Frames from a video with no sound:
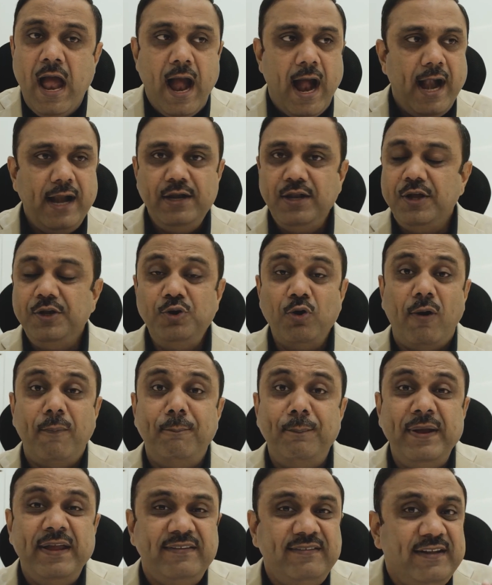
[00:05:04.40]
and you're
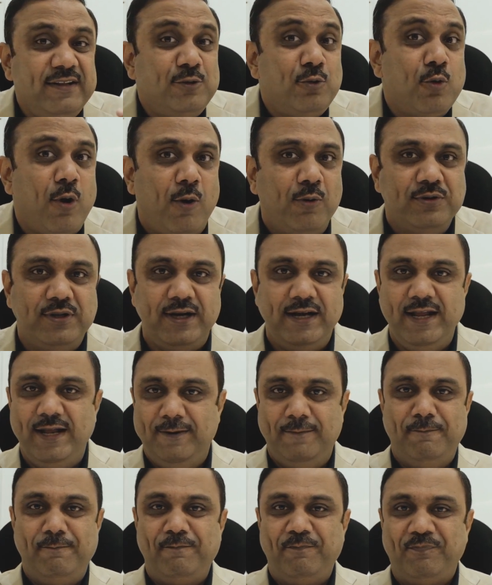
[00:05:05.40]
busy throughout the
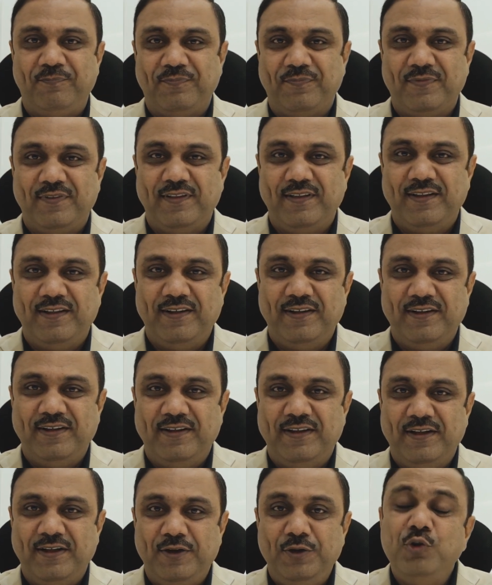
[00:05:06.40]
day.
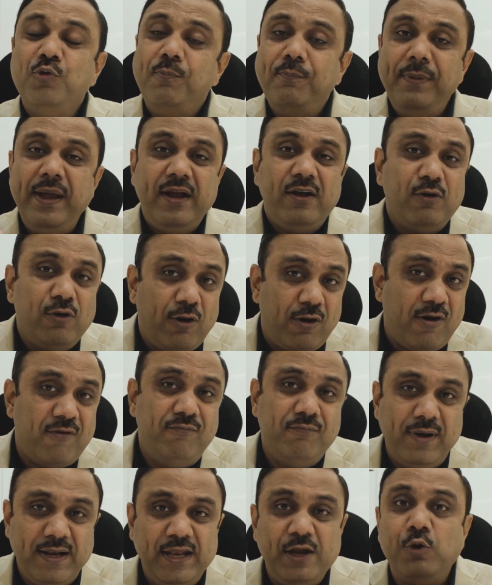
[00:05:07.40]
You make a lot
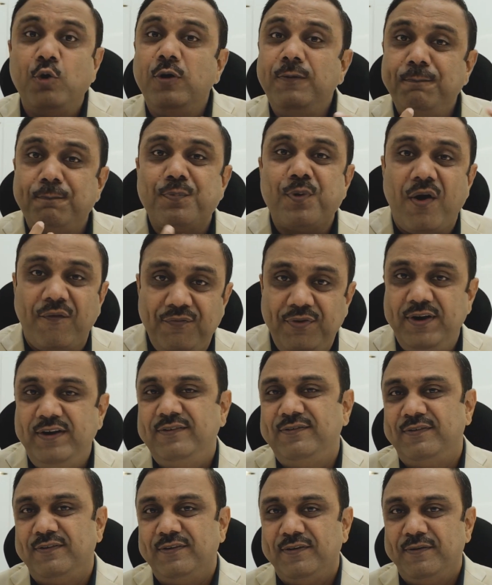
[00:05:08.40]
of money, good
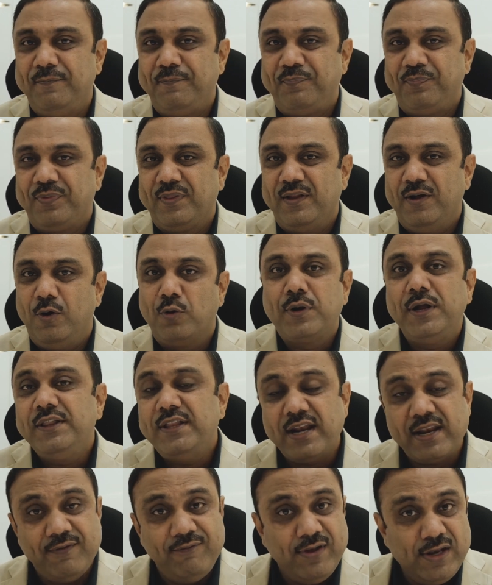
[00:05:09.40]
profits, okay,
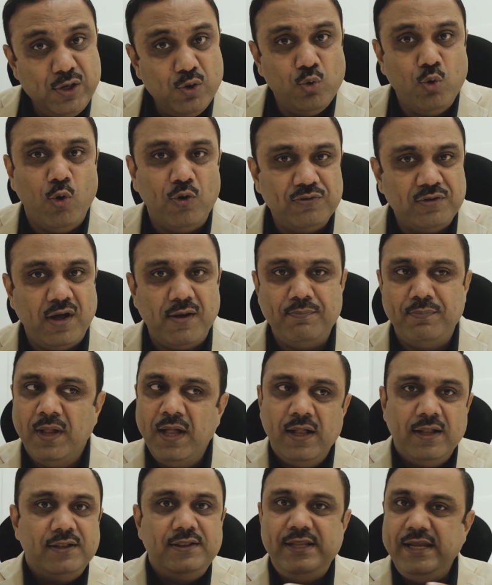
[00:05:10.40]
the revenue goes up,
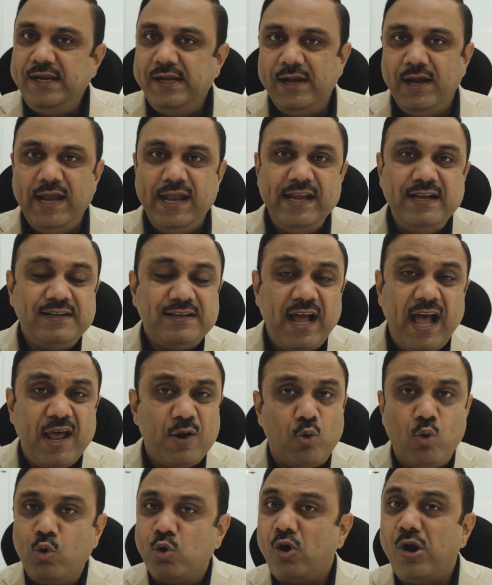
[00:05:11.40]
the entire
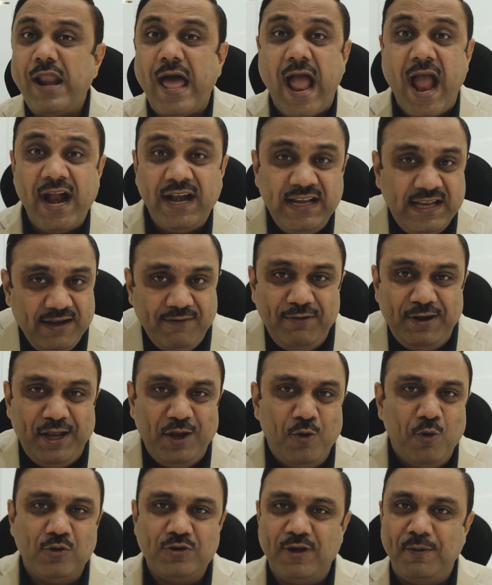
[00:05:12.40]
overall activity
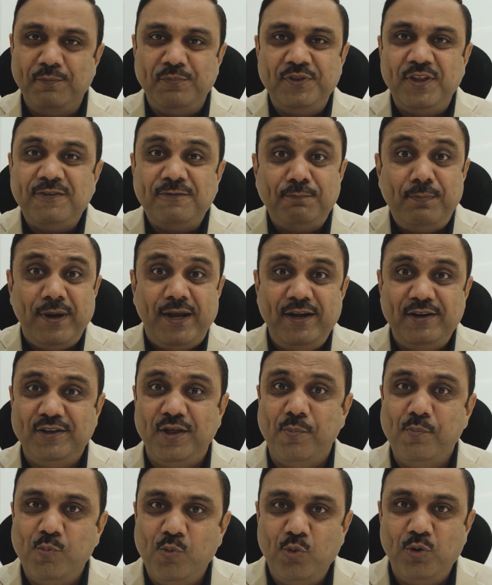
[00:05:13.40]
goes up, the spirit,
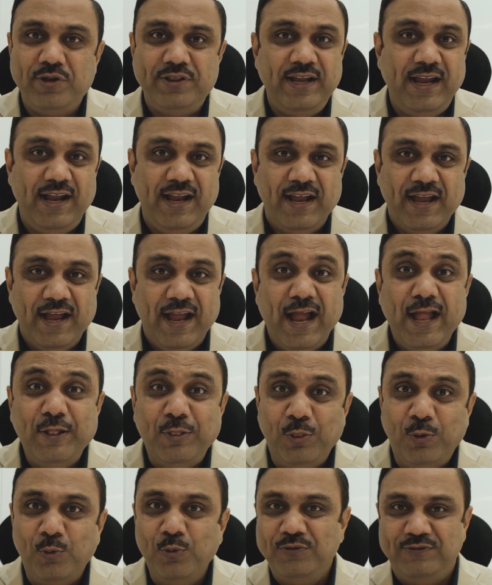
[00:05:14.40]
the mood, the
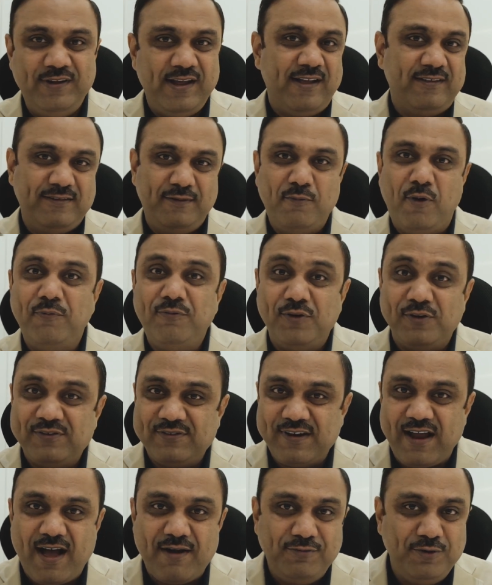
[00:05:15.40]
enthusiasm of your
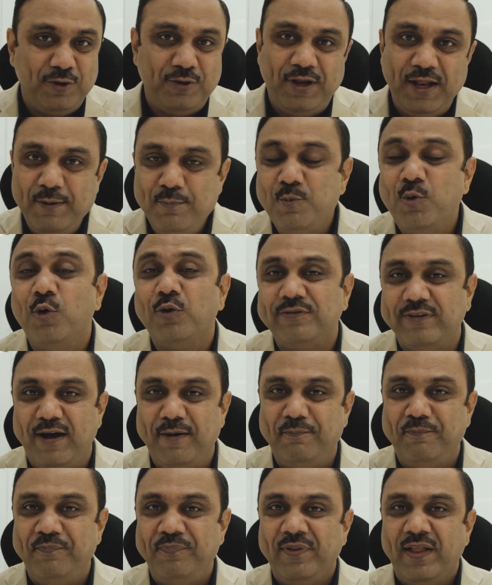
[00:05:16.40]
staff, your team goes
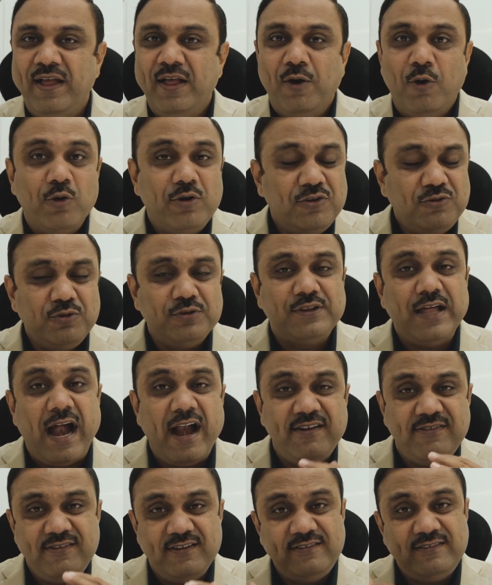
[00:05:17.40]
up. Okay, so
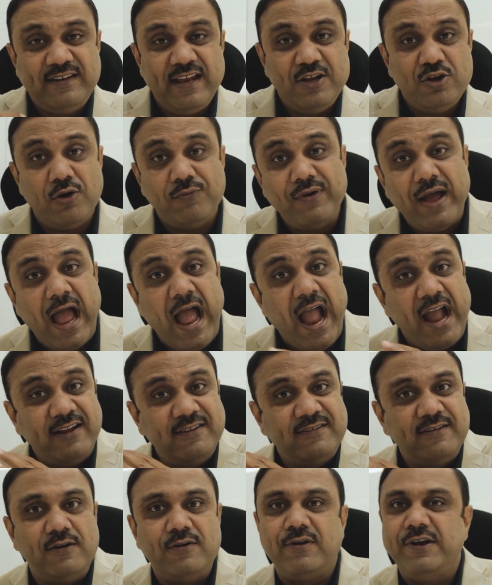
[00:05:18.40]
that's the stage of
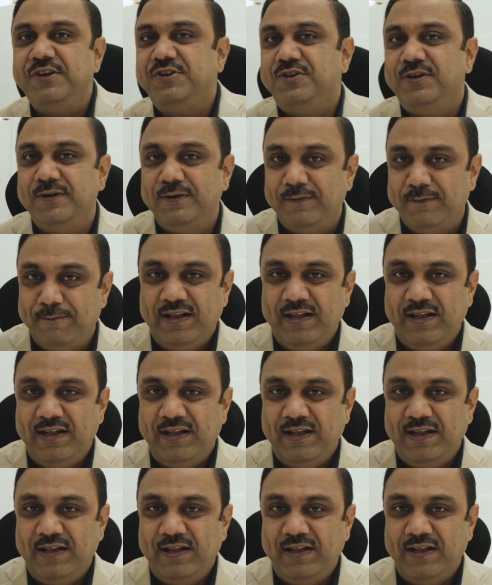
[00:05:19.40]
acceleration.